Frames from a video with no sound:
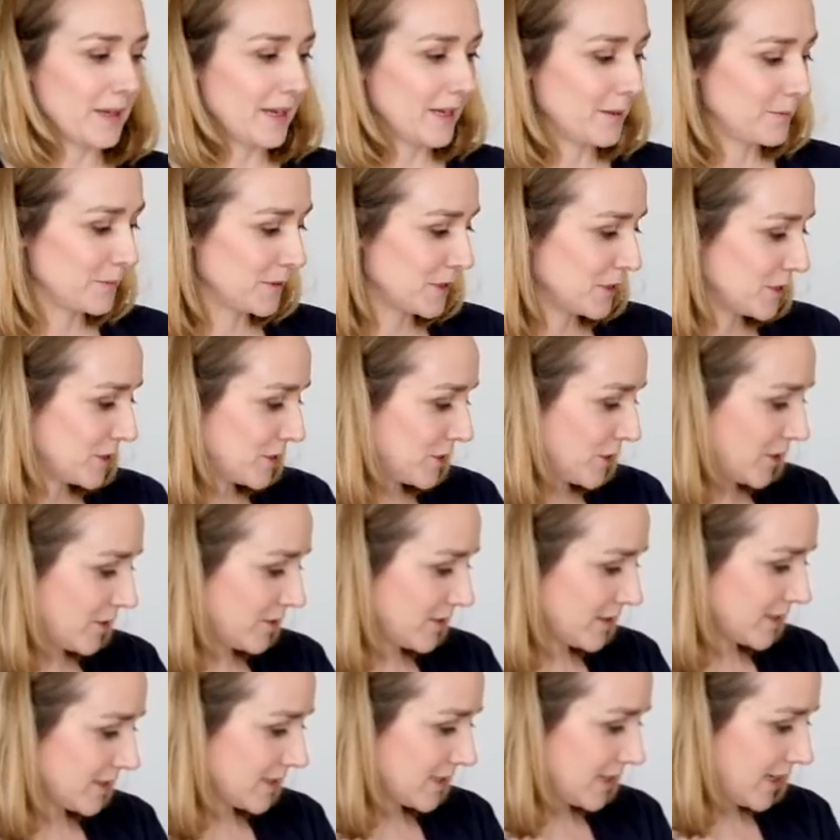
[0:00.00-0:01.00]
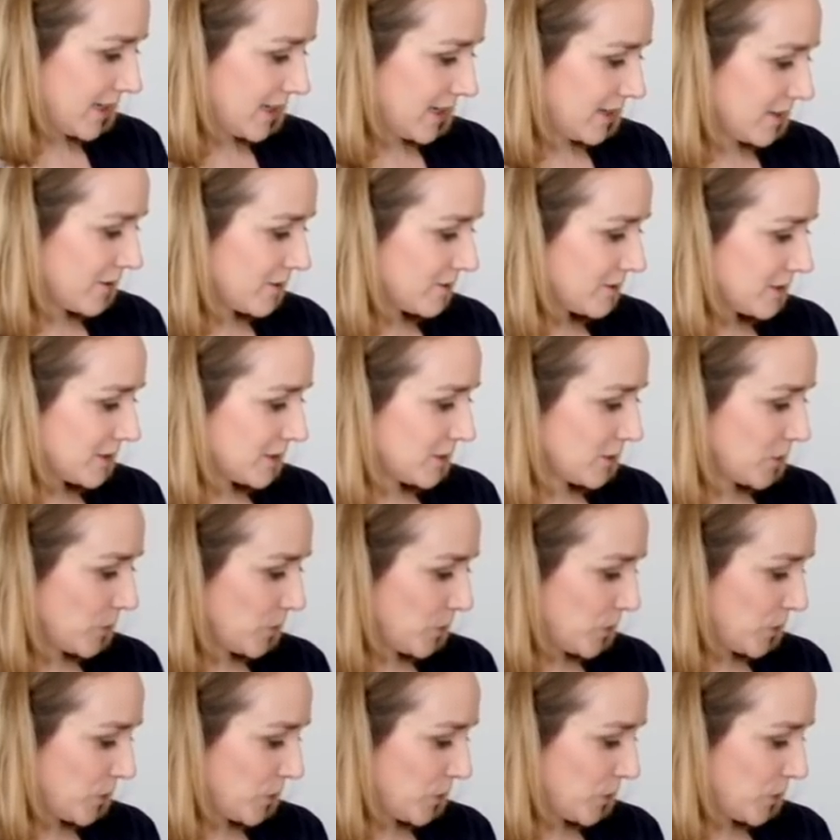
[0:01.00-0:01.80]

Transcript: I'm so excited. Oh, it's so